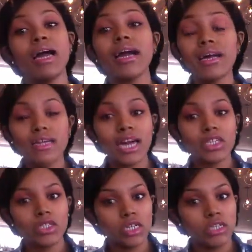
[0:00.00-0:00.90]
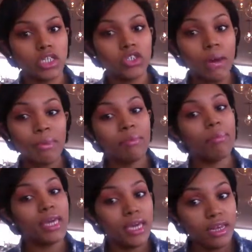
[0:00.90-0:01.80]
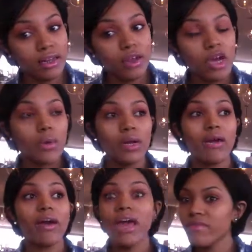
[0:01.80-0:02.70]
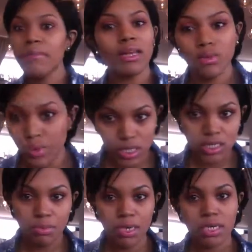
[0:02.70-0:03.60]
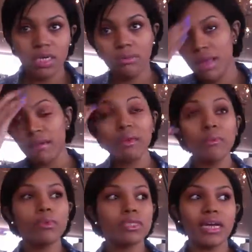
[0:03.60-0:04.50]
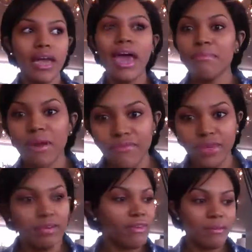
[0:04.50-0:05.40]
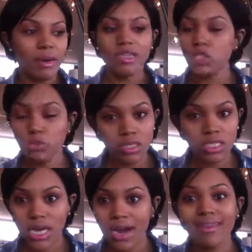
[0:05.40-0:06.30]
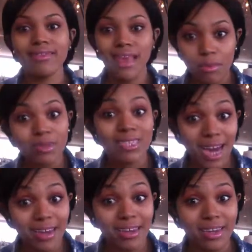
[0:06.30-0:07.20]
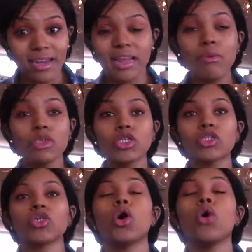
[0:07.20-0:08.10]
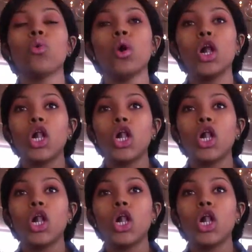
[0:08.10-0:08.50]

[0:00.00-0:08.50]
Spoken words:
I could not literally drop a pin without everybody running to pick it up. Like, people was like at my feet. If my shoe was untied, they would tie it. Like, they were so